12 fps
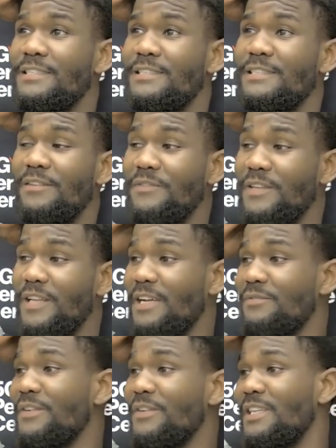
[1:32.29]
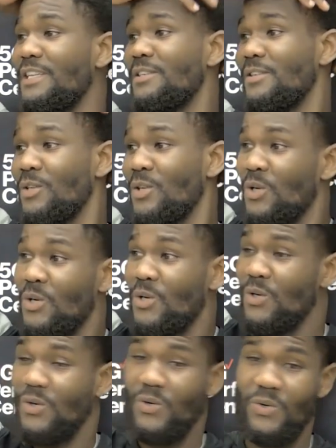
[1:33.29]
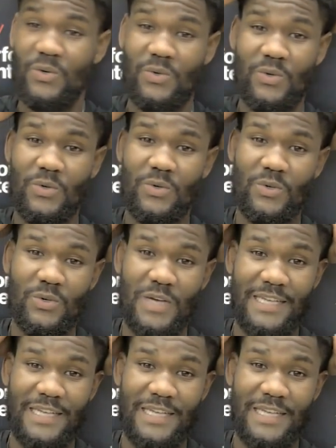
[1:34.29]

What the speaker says: You know, I feel like a villain who